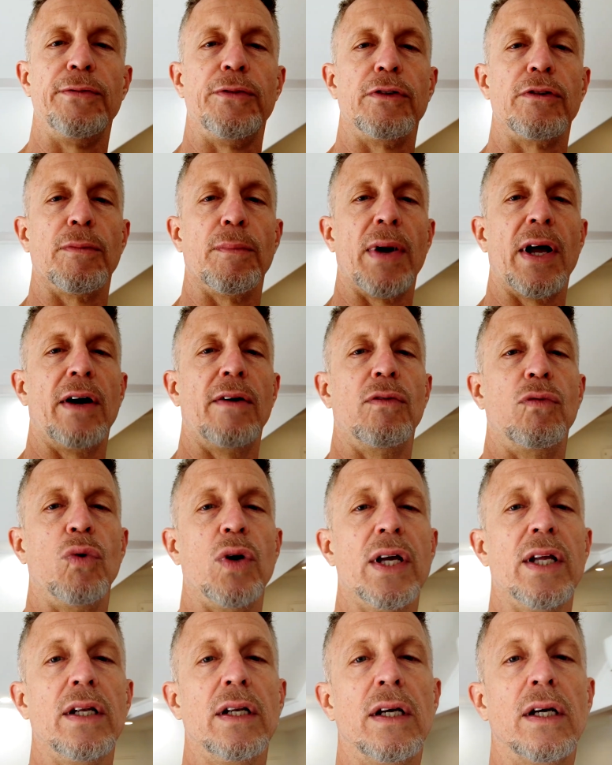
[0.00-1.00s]
it's a matter of
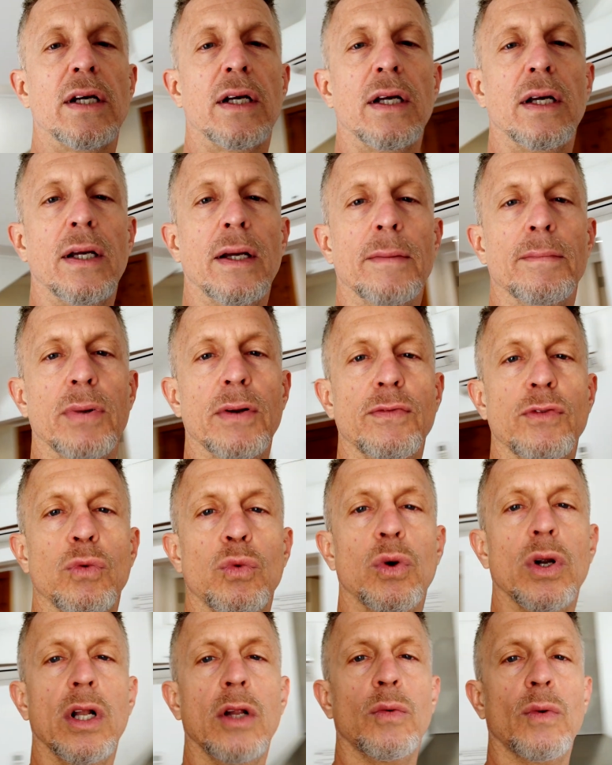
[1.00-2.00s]
when. But if you
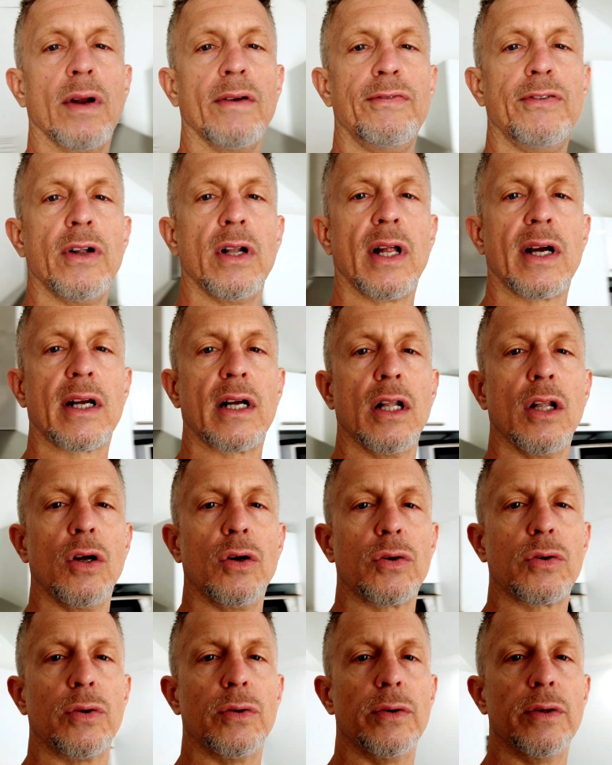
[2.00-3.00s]
really wanna feel like a
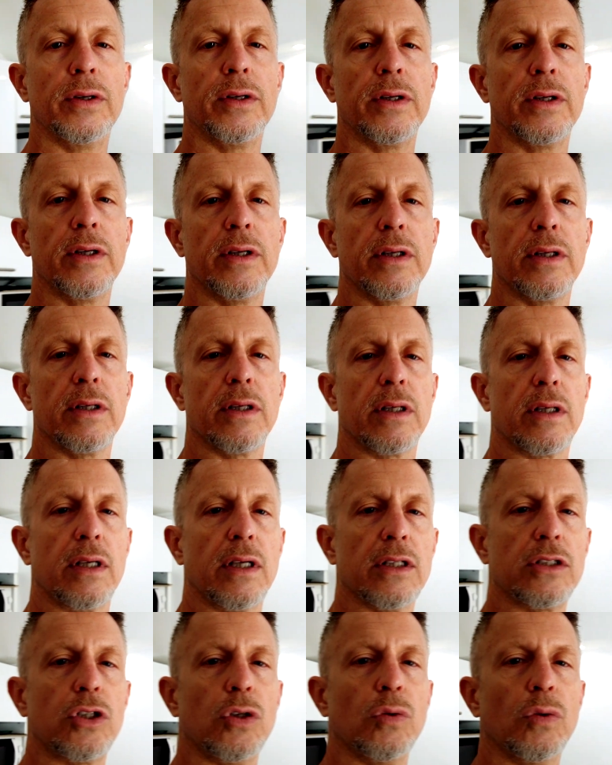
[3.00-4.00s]
local,
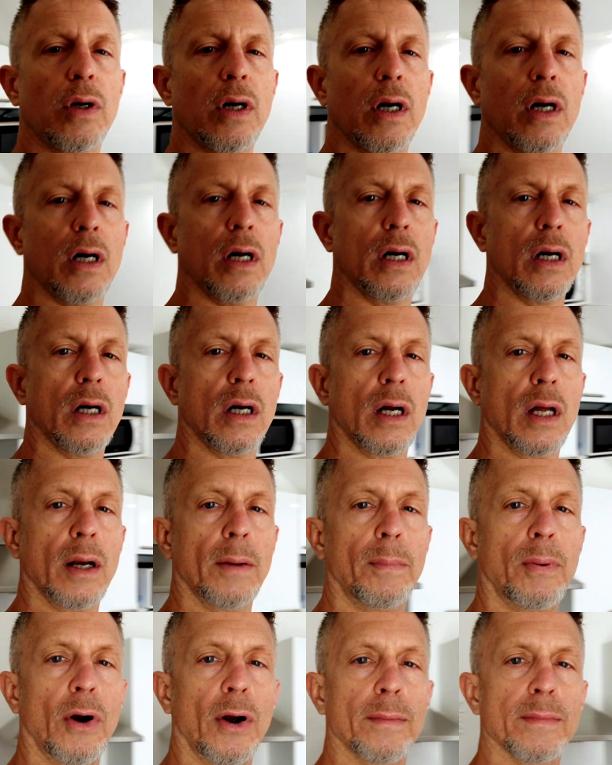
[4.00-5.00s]
get you an
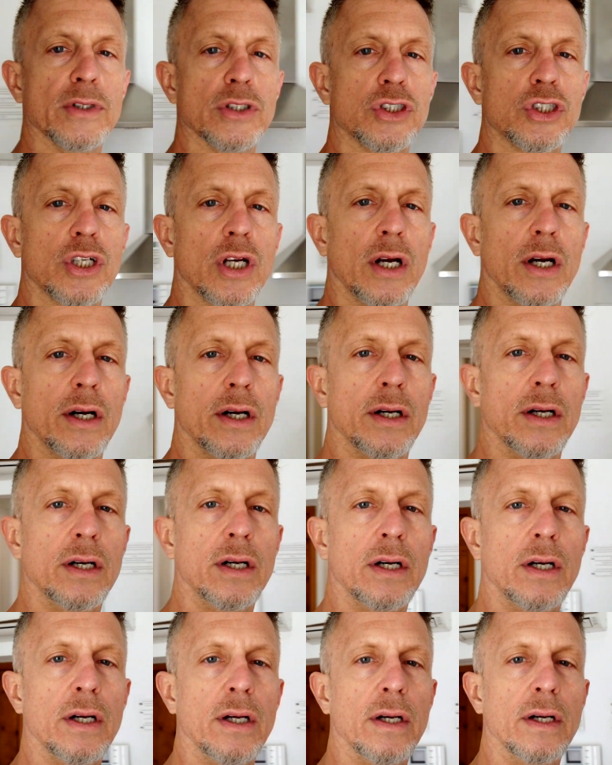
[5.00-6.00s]
apartment share.
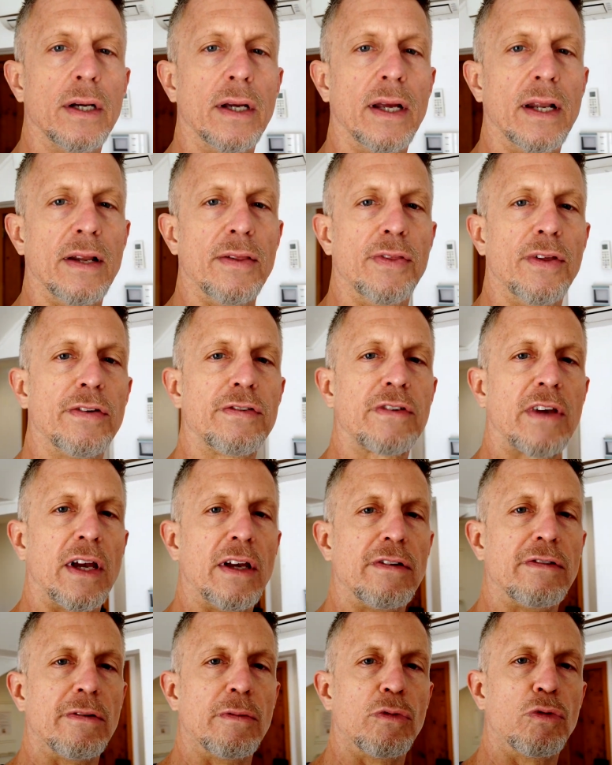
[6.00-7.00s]
And in this
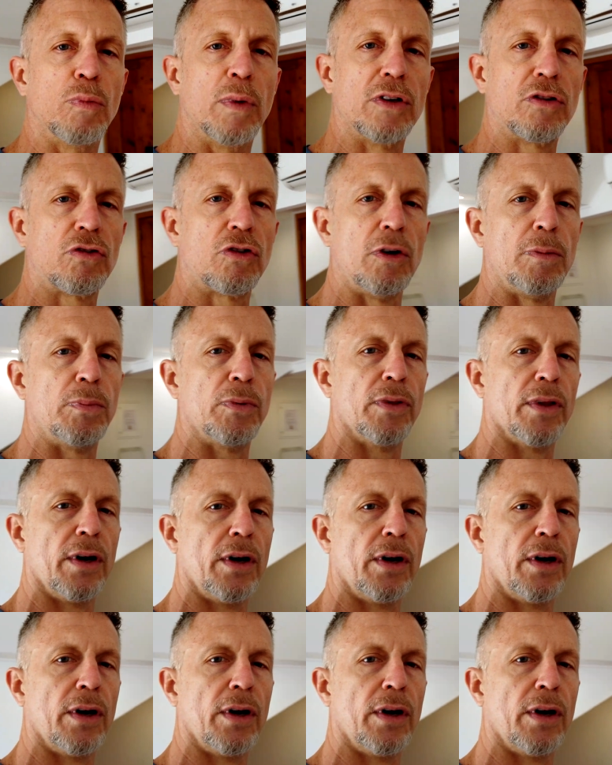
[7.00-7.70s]
case, it was much cheaper than a